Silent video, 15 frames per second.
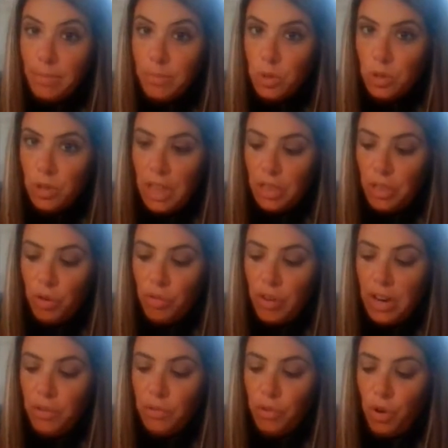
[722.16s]
them so that they're
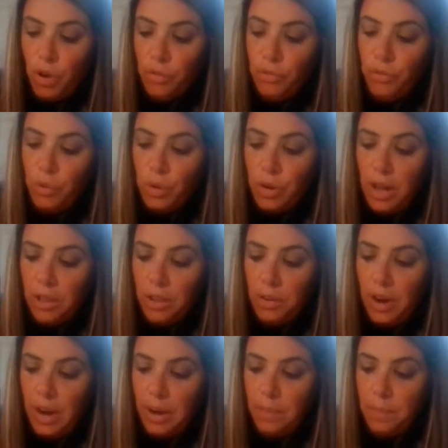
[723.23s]
ready for our food
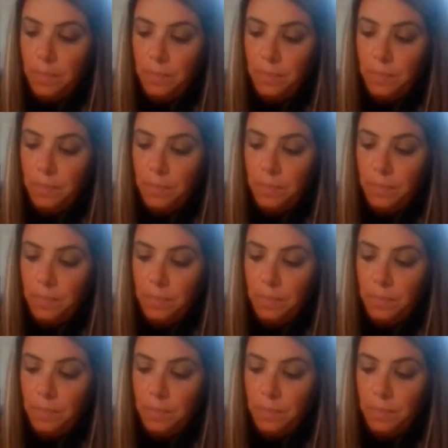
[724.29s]
coloring.